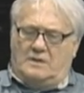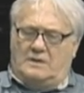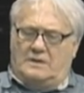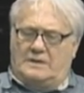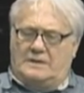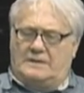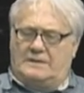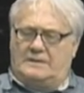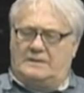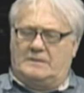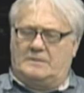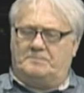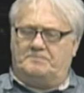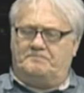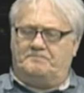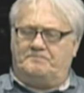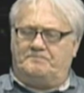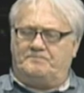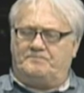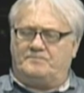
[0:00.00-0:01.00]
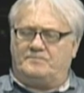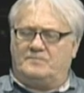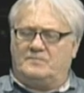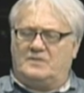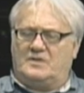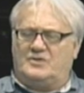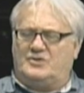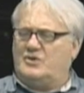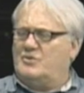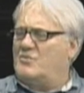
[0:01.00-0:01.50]

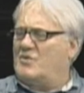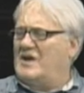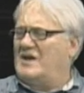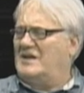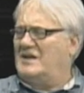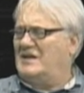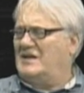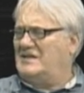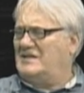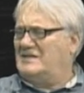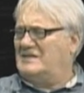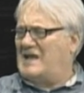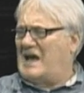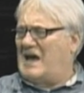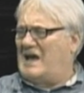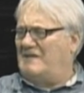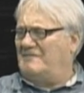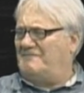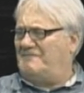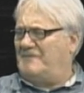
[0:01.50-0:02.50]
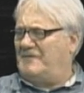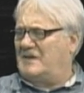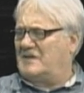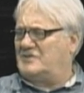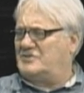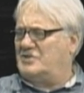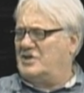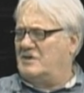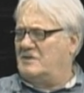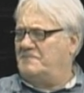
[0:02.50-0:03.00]
do you write any
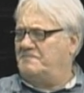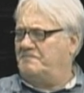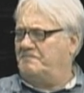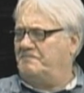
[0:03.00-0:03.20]
nonfiction?